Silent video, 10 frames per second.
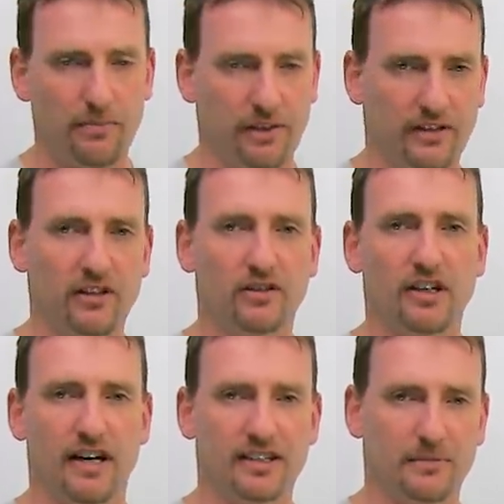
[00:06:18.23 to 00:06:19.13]
particular
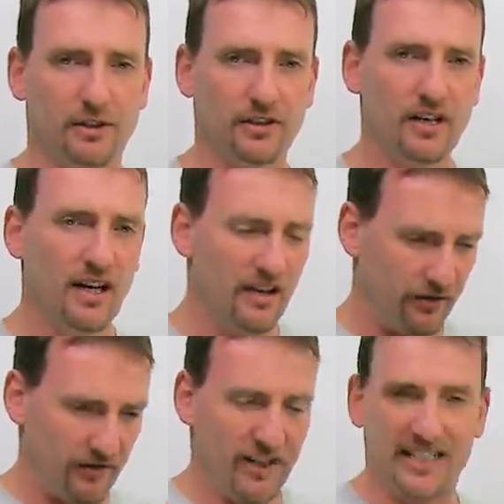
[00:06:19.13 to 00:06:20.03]
customer
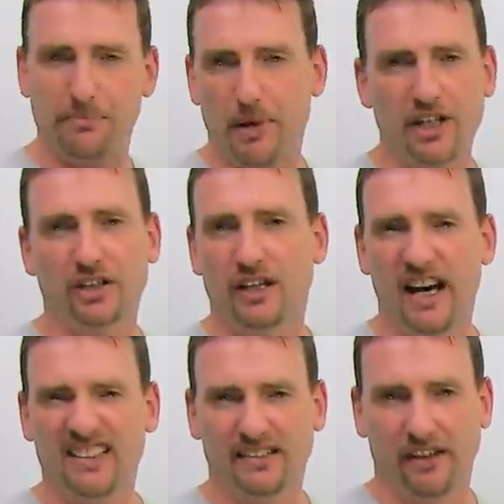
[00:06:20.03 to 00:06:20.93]
for a very
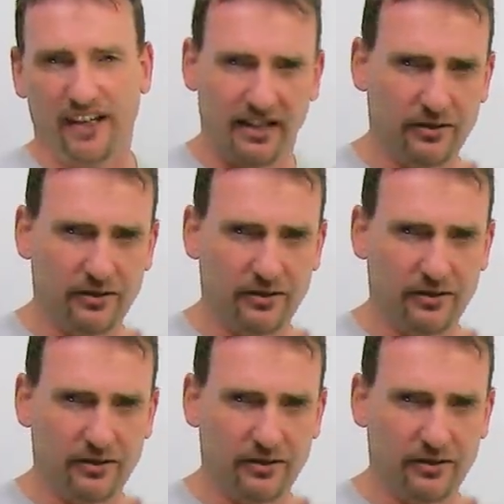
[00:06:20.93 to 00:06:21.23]
specialized thing,